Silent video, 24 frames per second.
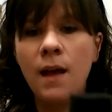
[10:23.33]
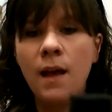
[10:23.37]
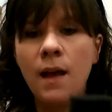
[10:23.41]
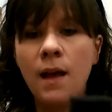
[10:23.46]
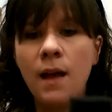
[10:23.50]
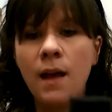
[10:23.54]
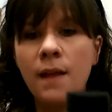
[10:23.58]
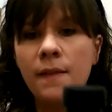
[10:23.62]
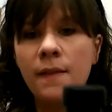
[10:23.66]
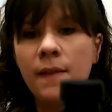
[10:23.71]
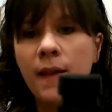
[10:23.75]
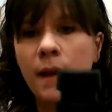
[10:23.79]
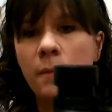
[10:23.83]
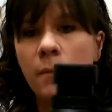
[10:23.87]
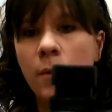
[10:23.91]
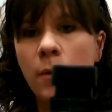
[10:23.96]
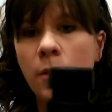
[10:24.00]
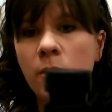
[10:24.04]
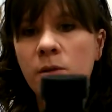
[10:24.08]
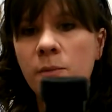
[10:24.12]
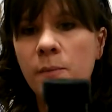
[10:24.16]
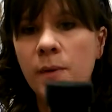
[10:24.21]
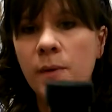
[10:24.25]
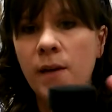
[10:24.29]
And then
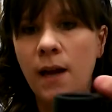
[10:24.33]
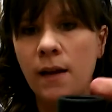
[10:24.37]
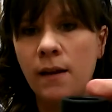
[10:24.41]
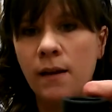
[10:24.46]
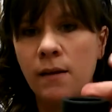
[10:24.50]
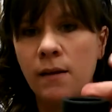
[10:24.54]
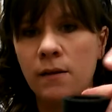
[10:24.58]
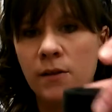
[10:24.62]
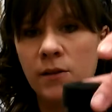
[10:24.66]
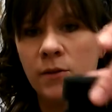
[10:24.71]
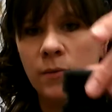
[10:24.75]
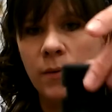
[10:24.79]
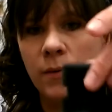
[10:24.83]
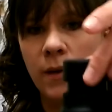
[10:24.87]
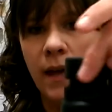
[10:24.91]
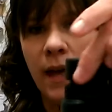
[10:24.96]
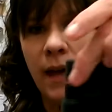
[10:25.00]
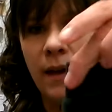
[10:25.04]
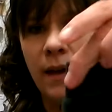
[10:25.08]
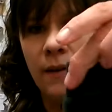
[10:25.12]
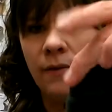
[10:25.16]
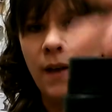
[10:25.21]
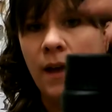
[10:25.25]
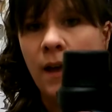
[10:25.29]
most binoculars will
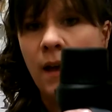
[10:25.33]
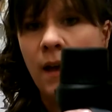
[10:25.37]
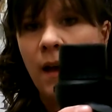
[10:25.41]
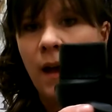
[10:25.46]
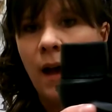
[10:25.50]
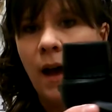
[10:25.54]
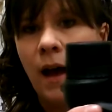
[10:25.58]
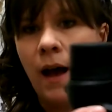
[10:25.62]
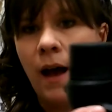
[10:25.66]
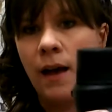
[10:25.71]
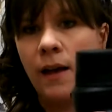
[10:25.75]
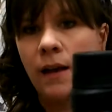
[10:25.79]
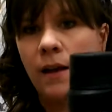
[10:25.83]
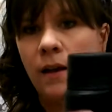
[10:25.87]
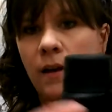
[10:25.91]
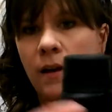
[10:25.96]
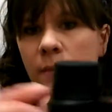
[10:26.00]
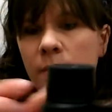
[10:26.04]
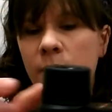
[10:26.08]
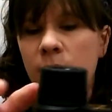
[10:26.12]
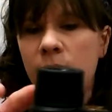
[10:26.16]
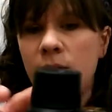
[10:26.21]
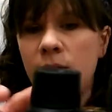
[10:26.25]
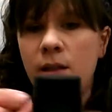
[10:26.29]
have eye
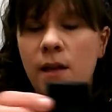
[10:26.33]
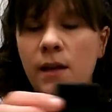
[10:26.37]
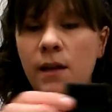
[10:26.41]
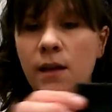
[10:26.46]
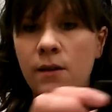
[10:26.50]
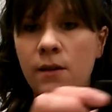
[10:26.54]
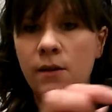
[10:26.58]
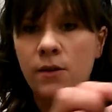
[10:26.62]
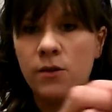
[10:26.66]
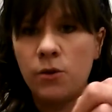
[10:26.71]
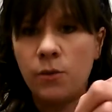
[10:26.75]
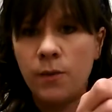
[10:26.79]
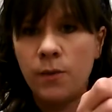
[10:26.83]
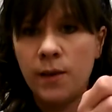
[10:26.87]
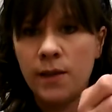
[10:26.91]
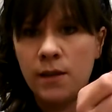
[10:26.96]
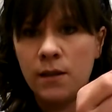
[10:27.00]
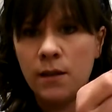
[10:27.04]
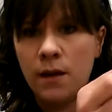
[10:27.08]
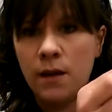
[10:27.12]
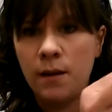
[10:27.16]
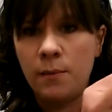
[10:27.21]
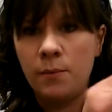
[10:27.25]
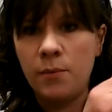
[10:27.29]
cups that either
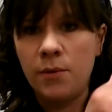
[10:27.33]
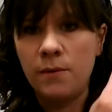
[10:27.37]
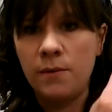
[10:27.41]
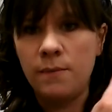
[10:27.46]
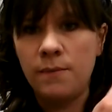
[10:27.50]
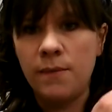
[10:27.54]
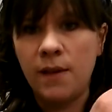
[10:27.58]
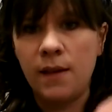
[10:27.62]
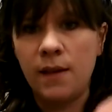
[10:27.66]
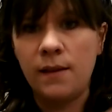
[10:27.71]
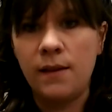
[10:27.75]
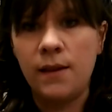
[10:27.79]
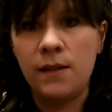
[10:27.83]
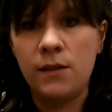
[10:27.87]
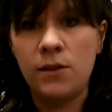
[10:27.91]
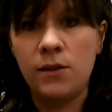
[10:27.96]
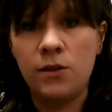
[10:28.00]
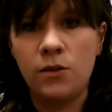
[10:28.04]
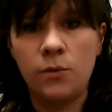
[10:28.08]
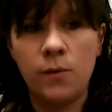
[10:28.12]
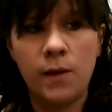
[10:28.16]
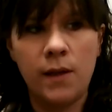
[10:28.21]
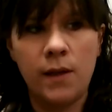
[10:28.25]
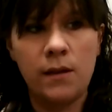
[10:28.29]
twist up, like these
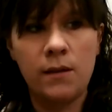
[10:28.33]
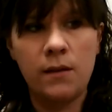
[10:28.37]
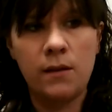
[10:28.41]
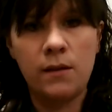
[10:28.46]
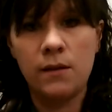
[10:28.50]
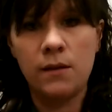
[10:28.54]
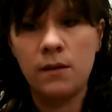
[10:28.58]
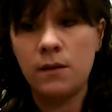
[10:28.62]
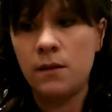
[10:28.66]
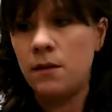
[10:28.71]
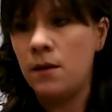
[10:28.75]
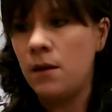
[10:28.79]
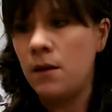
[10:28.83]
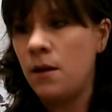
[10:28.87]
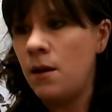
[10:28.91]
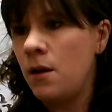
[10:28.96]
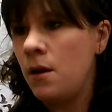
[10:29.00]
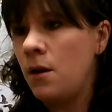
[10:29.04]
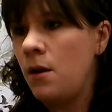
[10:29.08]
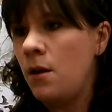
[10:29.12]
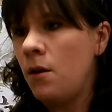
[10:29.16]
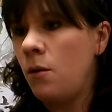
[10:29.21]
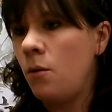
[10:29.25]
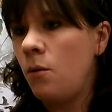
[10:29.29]
twist,
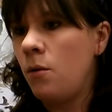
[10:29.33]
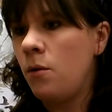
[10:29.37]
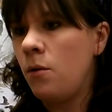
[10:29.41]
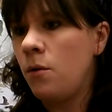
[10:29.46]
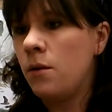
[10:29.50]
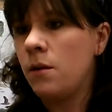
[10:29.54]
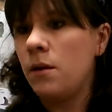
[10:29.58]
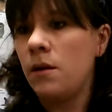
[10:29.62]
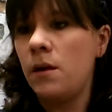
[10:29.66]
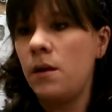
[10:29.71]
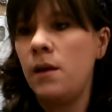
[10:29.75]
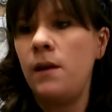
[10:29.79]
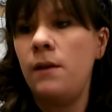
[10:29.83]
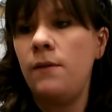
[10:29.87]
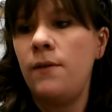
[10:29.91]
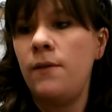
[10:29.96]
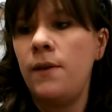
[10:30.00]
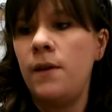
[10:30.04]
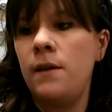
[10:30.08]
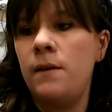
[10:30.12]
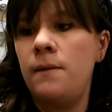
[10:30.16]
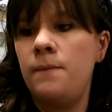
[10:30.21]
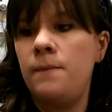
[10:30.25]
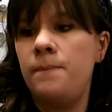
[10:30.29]
or
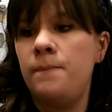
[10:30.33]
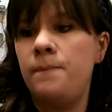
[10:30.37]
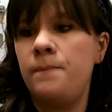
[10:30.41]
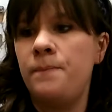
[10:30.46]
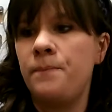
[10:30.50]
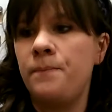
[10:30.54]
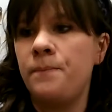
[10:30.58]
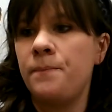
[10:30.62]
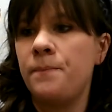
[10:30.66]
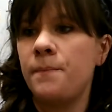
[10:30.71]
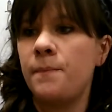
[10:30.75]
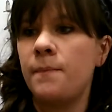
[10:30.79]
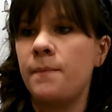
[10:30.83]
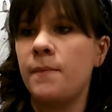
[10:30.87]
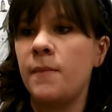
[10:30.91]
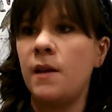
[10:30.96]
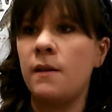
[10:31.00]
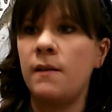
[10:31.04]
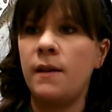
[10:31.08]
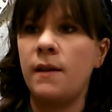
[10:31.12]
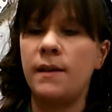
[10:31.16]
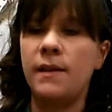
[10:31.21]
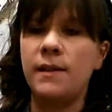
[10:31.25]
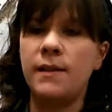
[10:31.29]
even
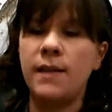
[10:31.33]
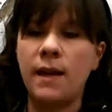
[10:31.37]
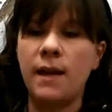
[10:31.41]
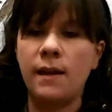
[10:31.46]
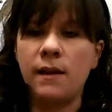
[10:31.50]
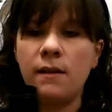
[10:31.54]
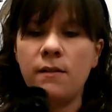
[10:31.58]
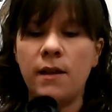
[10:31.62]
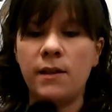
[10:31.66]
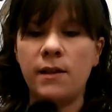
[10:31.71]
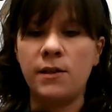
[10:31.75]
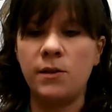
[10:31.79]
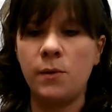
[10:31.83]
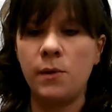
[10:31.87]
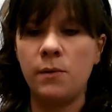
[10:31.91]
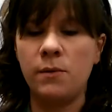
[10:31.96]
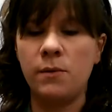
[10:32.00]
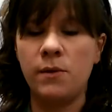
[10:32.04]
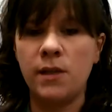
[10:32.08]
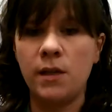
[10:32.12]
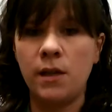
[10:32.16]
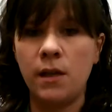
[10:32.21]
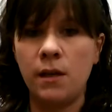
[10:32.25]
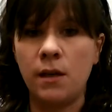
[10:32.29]
like these Aculons we
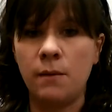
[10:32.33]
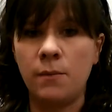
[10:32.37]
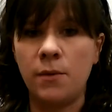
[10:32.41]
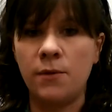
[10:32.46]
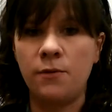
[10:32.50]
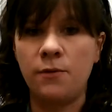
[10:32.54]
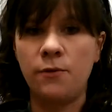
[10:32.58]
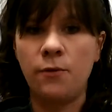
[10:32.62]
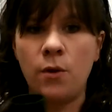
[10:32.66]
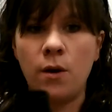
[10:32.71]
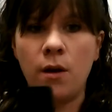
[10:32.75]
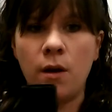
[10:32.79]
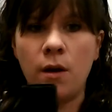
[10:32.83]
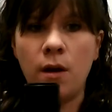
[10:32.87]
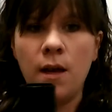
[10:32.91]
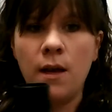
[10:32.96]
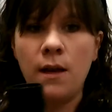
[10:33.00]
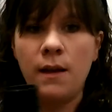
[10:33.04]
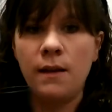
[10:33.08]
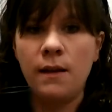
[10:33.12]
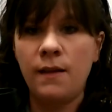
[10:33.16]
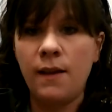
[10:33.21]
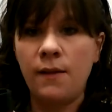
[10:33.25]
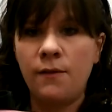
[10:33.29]
were seeing before.
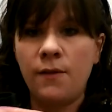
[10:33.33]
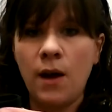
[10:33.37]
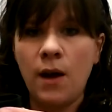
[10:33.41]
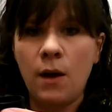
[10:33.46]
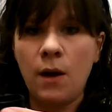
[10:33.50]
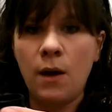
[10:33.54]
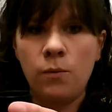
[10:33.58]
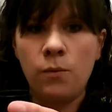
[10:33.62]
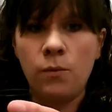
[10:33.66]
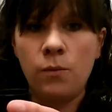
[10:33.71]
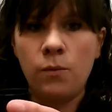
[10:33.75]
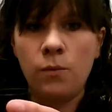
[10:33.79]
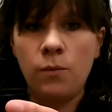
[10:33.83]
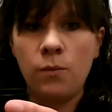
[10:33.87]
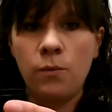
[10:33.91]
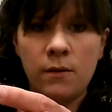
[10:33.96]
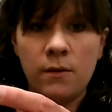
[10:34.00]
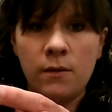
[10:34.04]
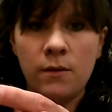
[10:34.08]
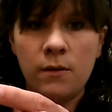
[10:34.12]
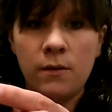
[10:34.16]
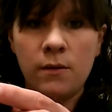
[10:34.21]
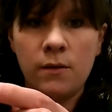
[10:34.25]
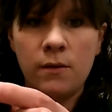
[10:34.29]
They've got
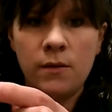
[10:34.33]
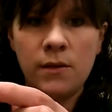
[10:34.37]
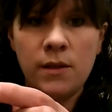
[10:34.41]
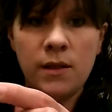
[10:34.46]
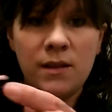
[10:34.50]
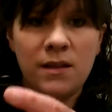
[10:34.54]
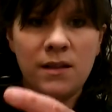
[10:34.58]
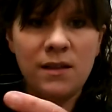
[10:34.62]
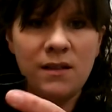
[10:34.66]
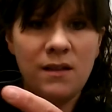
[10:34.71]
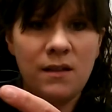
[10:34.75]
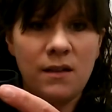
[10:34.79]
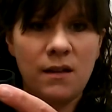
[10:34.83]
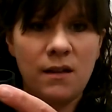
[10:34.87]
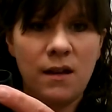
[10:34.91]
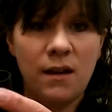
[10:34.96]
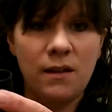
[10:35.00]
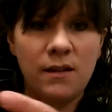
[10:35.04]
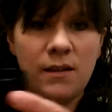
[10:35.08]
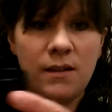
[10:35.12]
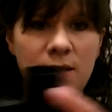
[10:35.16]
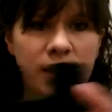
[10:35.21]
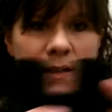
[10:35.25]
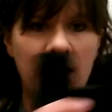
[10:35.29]
rubber, which is a little
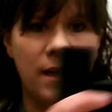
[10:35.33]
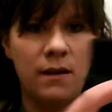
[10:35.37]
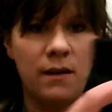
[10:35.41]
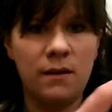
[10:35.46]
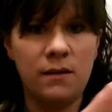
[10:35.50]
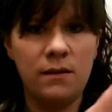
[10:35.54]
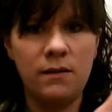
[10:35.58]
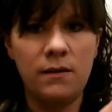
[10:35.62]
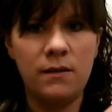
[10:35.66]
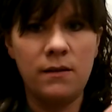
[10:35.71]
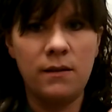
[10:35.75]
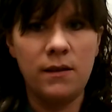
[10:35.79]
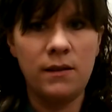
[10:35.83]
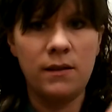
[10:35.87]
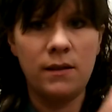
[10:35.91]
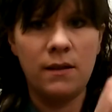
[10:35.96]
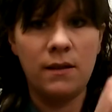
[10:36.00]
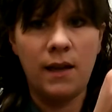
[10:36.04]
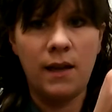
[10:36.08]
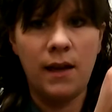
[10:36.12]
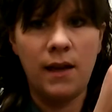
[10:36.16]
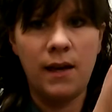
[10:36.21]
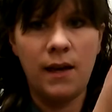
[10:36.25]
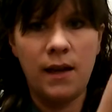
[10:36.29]
hard to tell in this
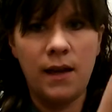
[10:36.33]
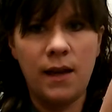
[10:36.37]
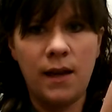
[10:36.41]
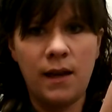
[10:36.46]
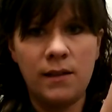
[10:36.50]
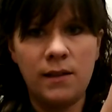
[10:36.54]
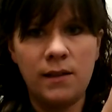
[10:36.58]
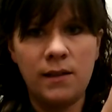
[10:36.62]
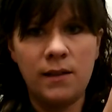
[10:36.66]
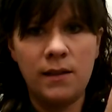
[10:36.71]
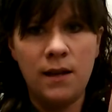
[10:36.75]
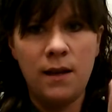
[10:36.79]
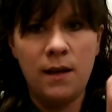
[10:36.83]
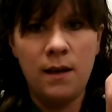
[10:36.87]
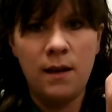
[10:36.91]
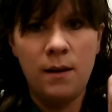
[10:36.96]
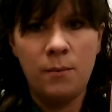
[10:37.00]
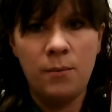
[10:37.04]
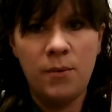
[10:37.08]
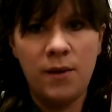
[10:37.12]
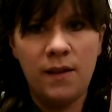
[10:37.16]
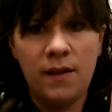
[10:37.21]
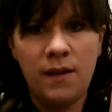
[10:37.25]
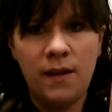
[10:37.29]
light, I guess,
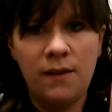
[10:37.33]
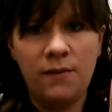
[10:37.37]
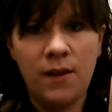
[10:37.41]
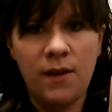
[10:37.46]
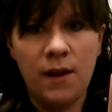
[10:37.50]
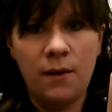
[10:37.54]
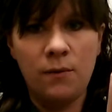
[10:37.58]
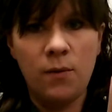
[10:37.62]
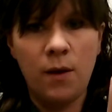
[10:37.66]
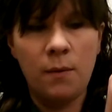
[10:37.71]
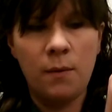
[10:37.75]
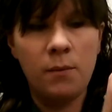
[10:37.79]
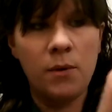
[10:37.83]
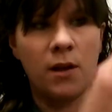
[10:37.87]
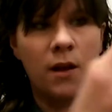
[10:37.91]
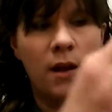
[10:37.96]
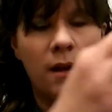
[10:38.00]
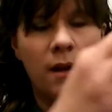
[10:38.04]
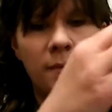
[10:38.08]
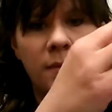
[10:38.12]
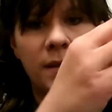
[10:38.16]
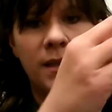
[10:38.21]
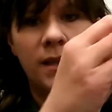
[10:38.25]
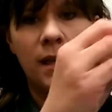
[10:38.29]
but they've got rubber
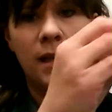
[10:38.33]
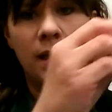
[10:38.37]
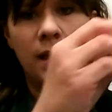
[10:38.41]
cups that